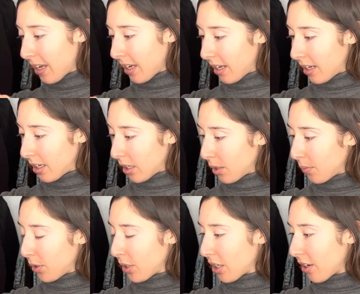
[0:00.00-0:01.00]

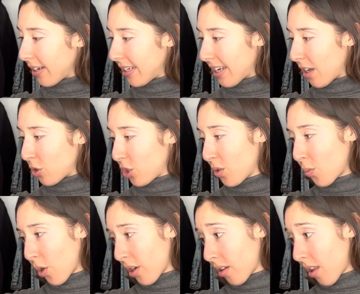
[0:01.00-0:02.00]
You can already tell she
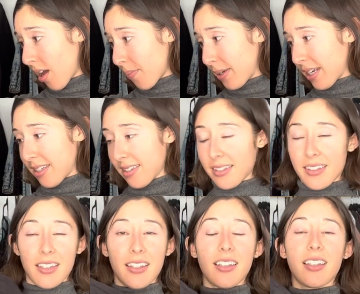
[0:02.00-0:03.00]
wore it a lot because
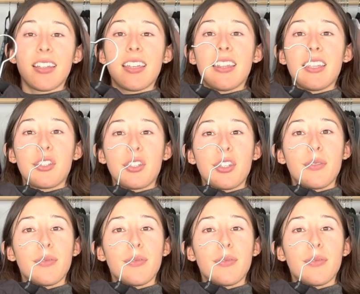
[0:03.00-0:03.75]
this